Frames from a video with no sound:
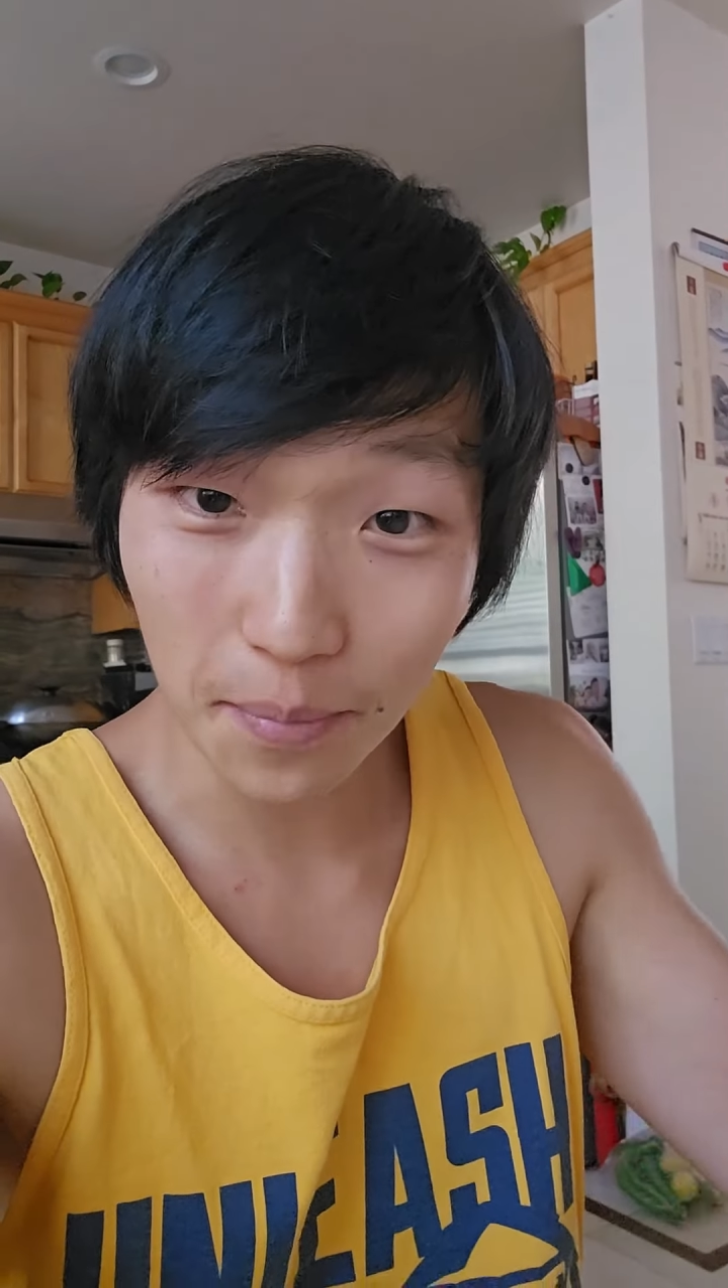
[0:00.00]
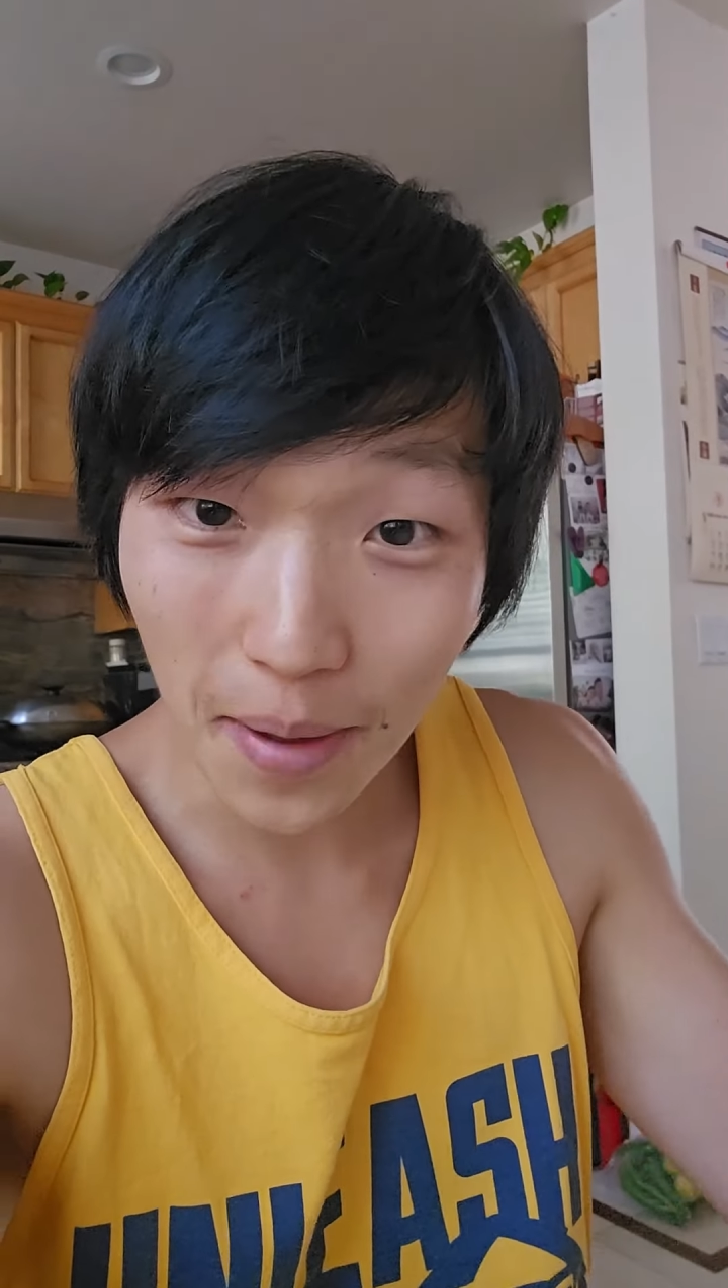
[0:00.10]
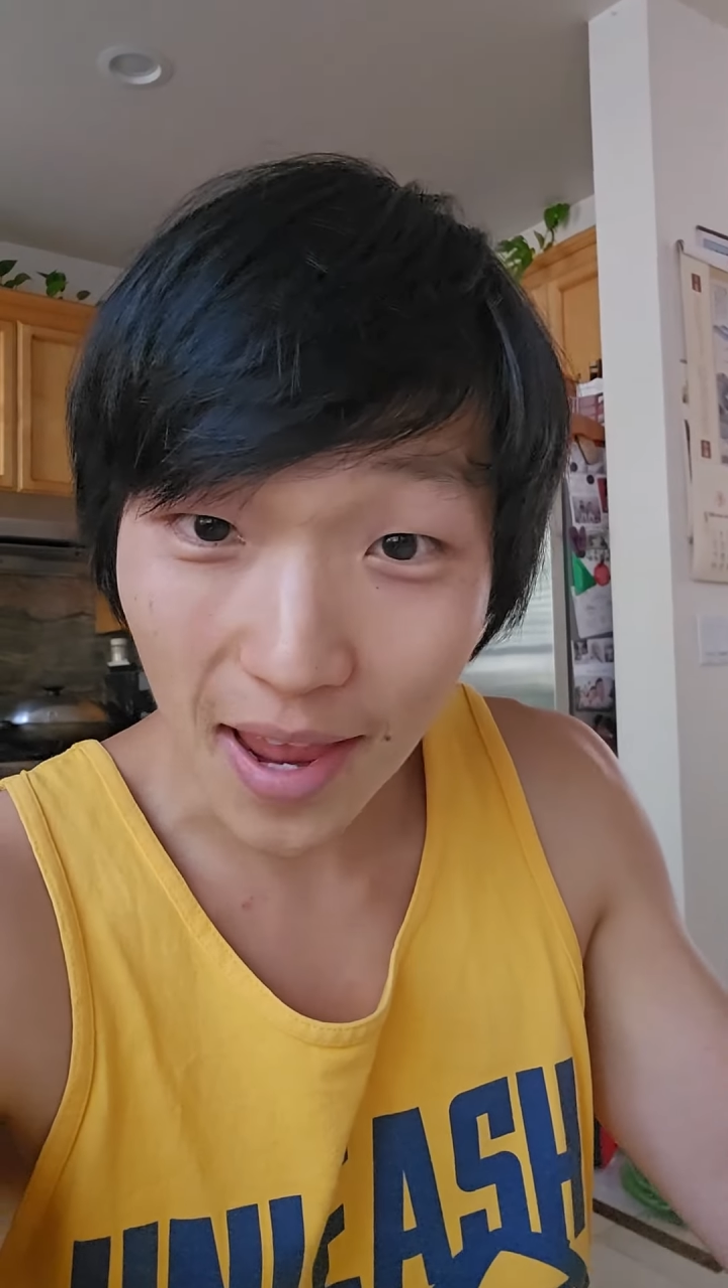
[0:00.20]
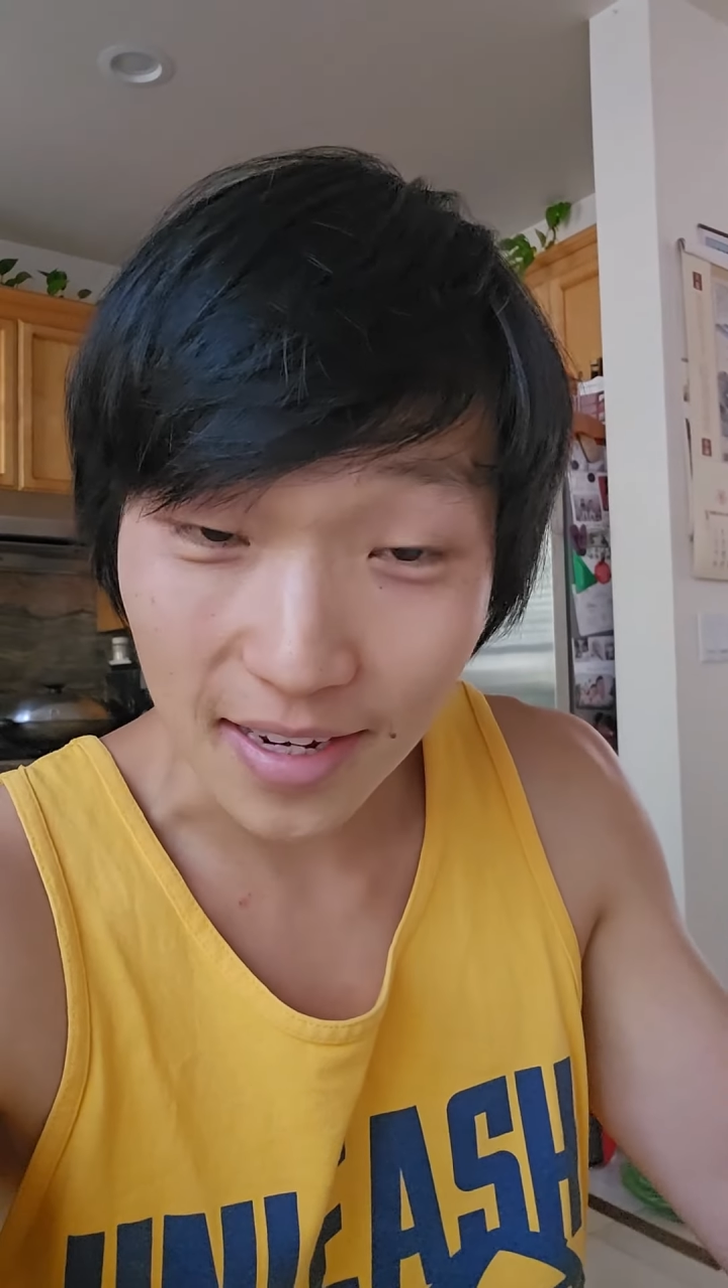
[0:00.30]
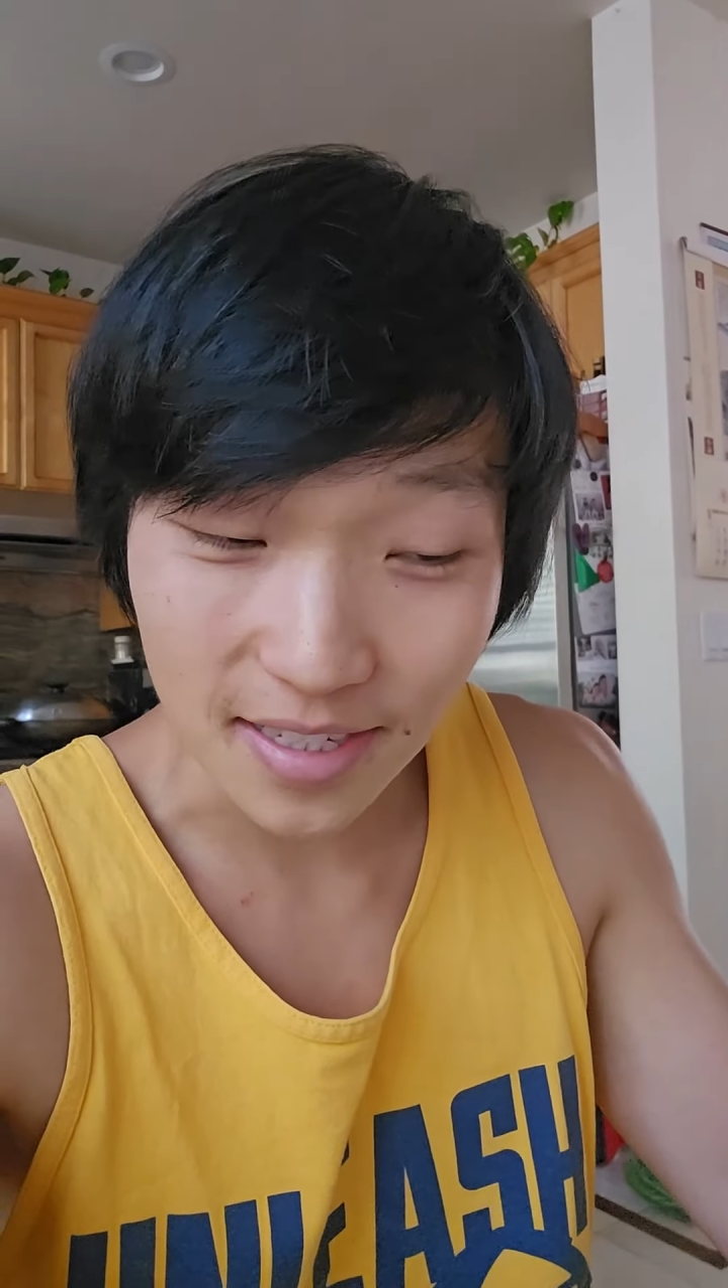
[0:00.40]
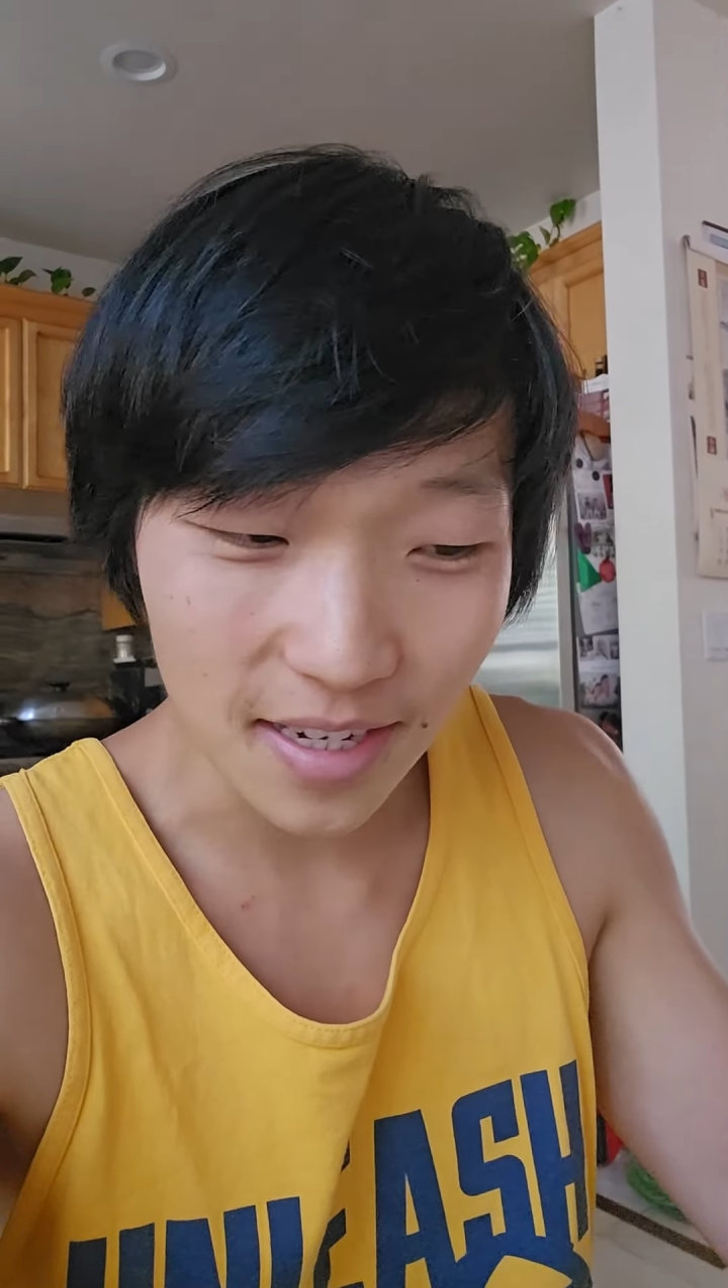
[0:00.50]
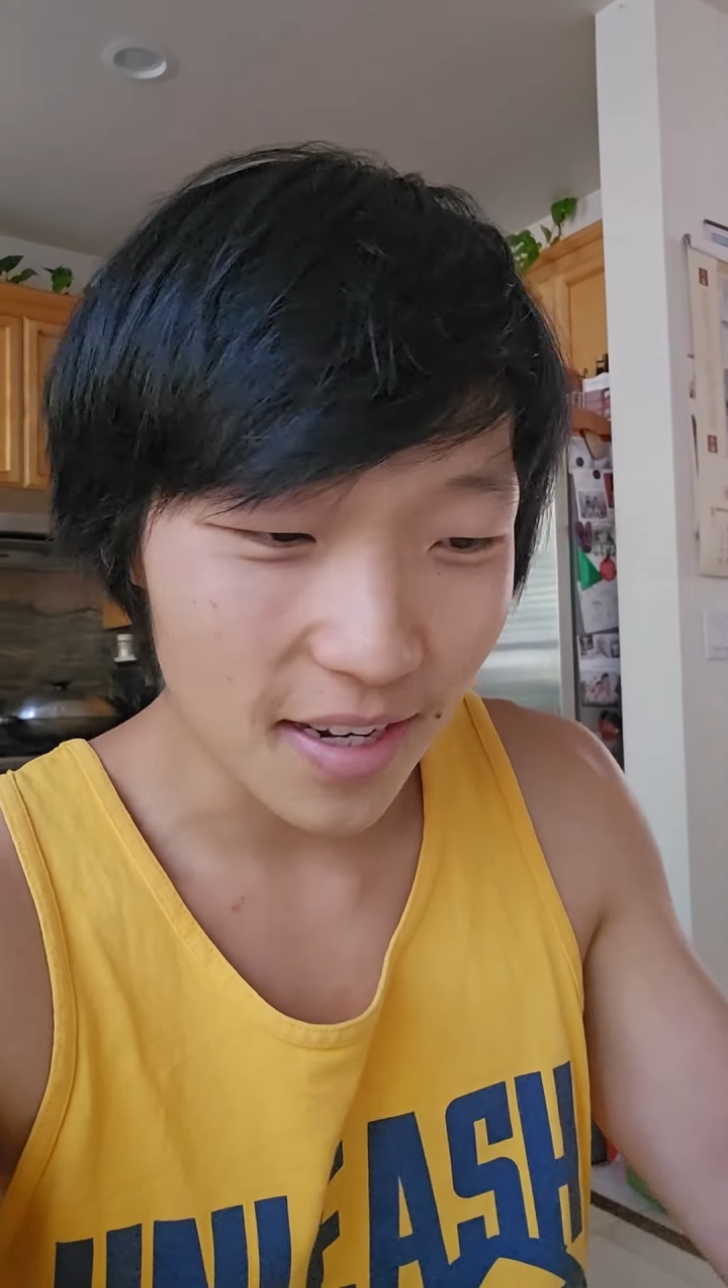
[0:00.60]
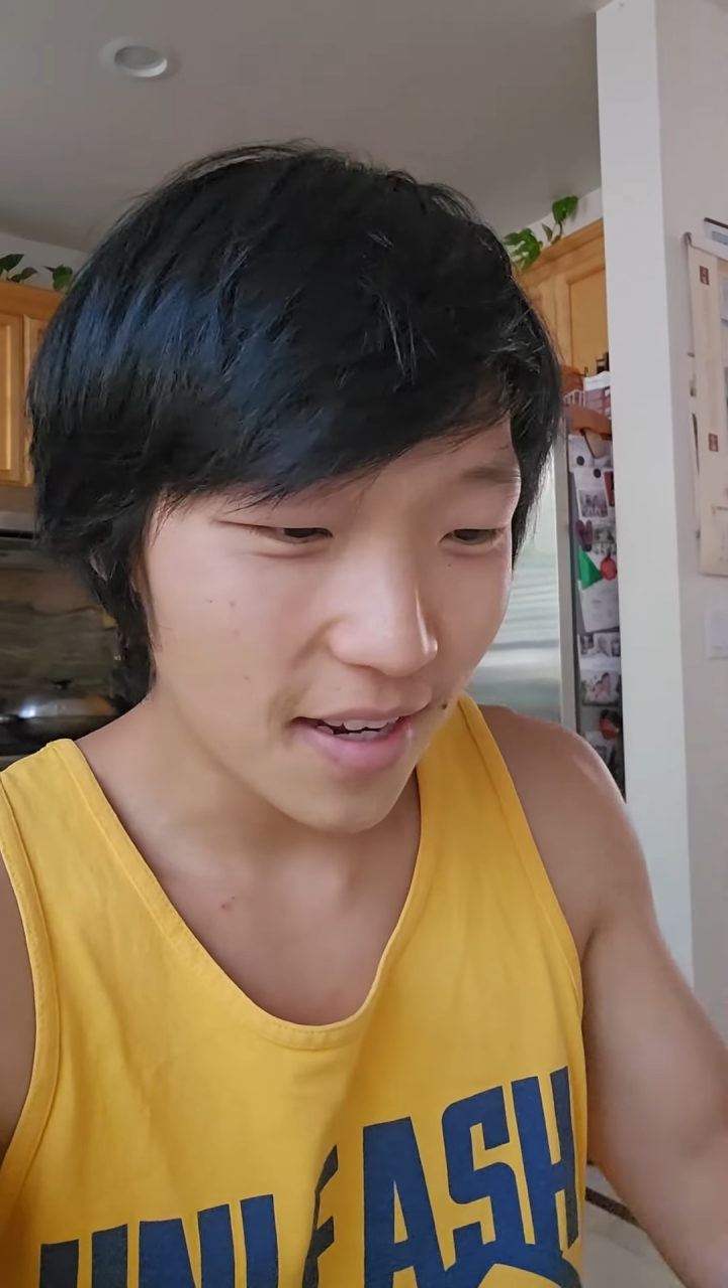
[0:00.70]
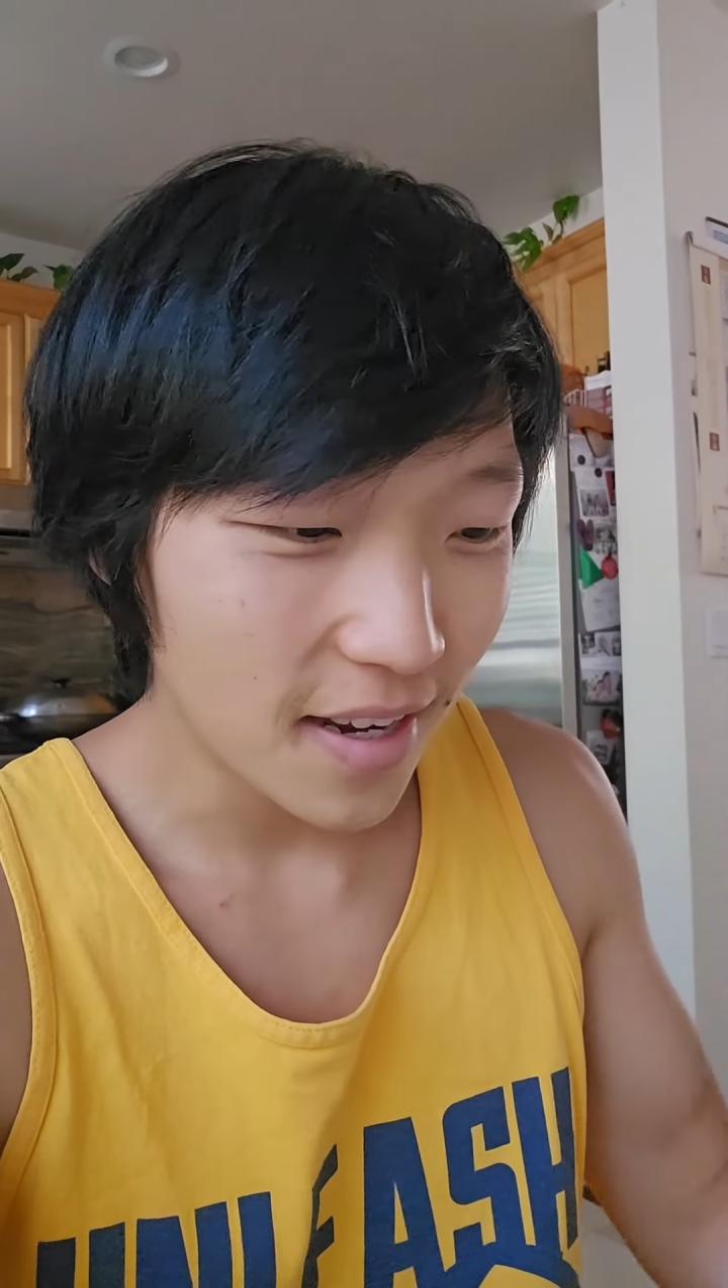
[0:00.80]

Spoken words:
the past.